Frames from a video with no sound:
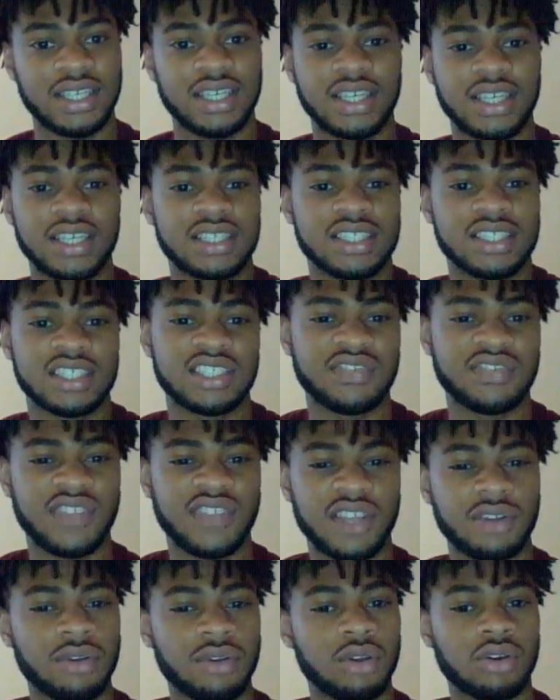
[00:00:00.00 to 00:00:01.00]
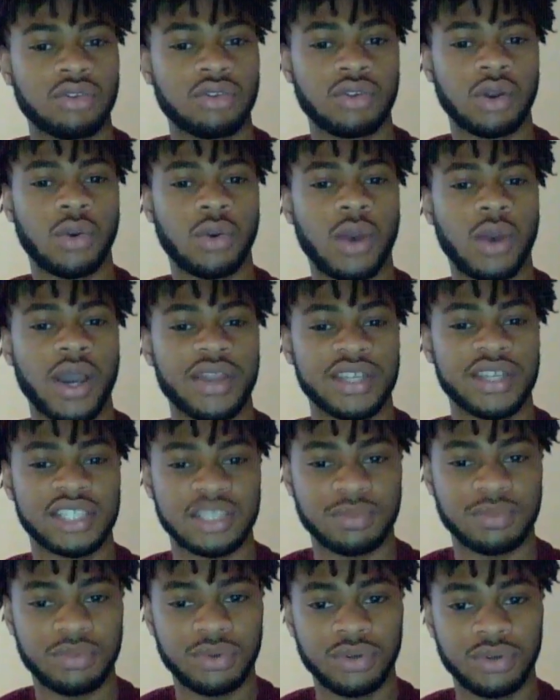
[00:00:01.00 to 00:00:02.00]
It is as if they no longer require their
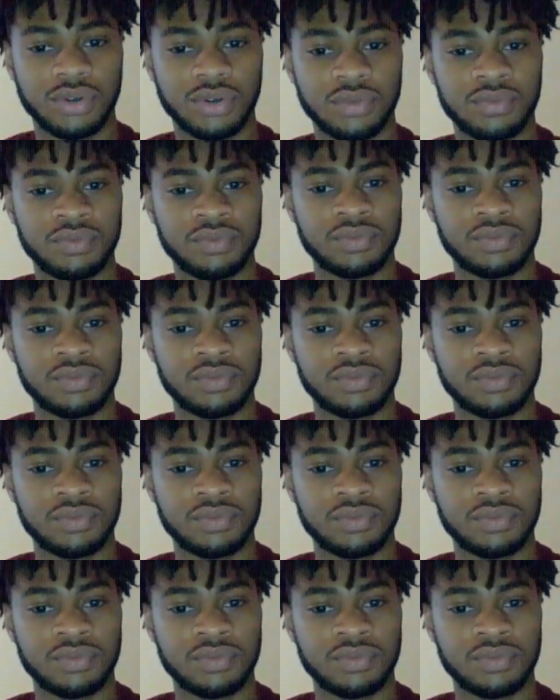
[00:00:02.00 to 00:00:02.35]
support,